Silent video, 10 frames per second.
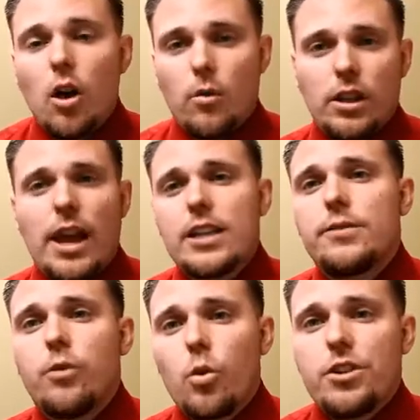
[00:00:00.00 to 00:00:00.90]
Over the last
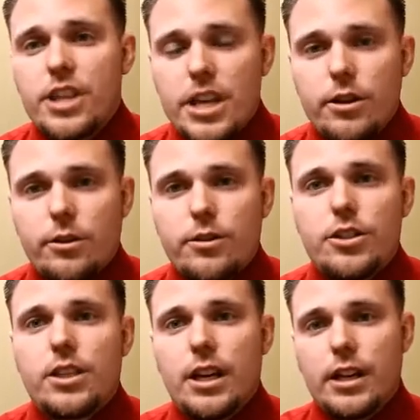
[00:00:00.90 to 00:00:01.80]
4
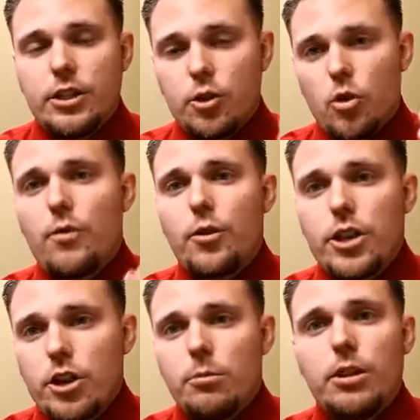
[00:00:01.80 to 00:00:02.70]
years, year over
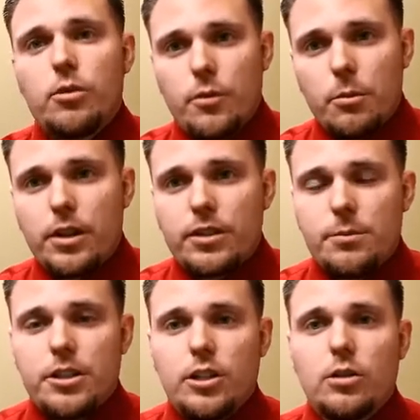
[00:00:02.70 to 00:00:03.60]
year, month over month type
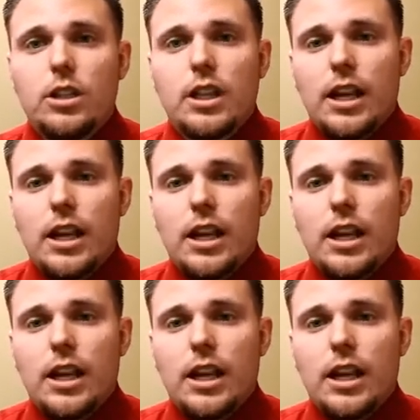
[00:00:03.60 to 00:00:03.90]
of deal,